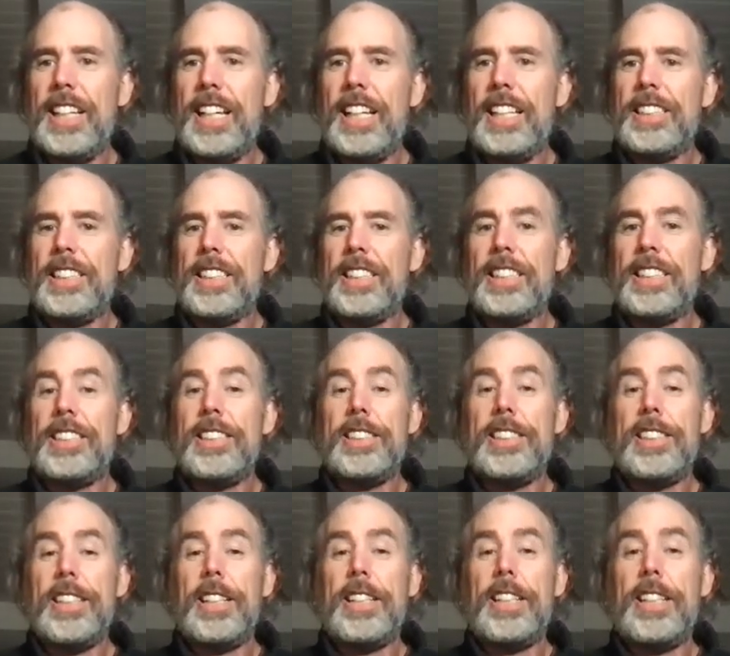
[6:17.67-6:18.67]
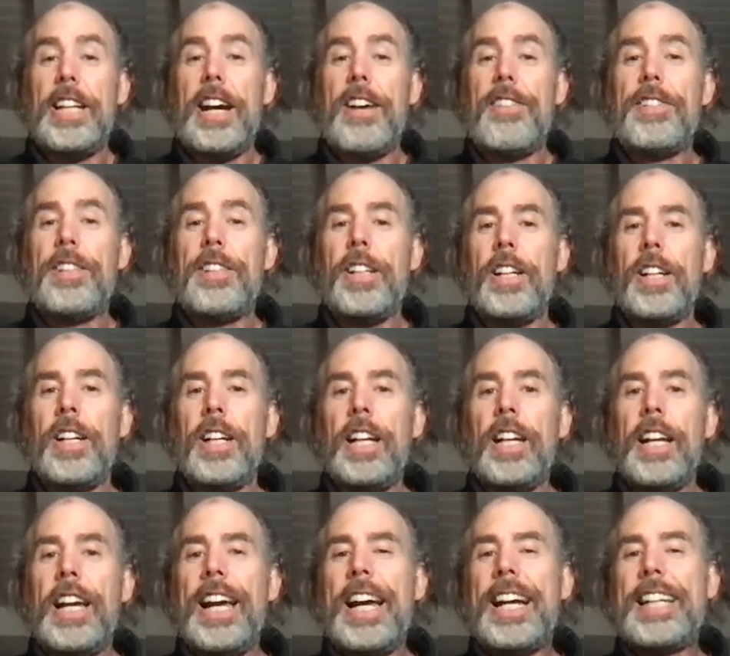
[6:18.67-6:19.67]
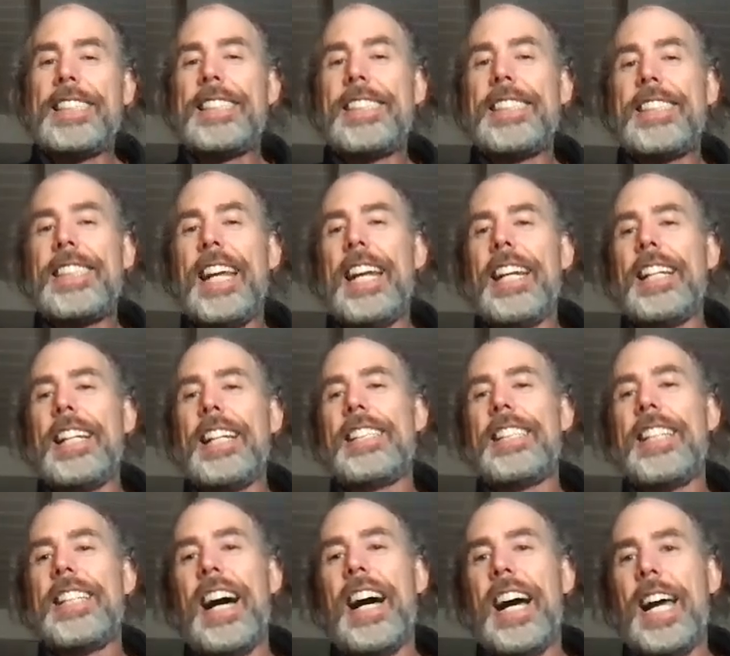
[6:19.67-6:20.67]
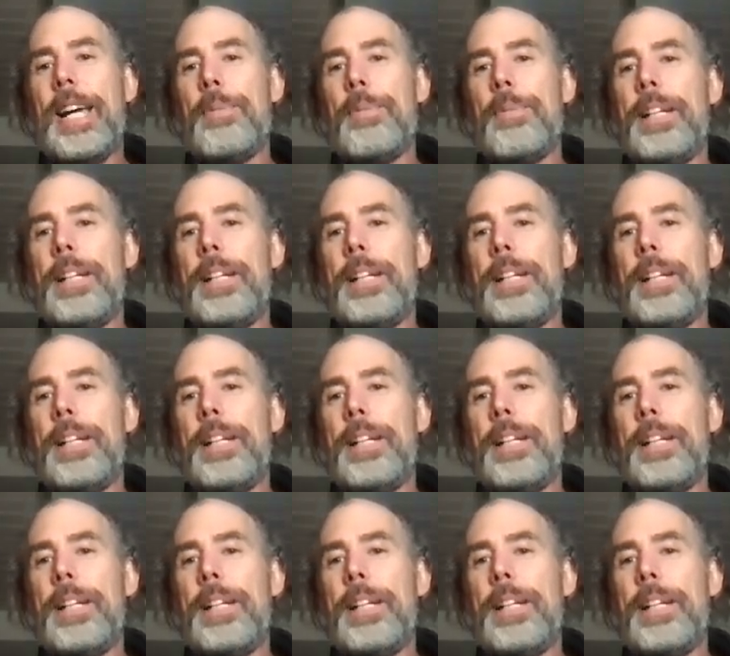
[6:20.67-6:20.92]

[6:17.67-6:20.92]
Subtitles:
And she said, you have to extend time.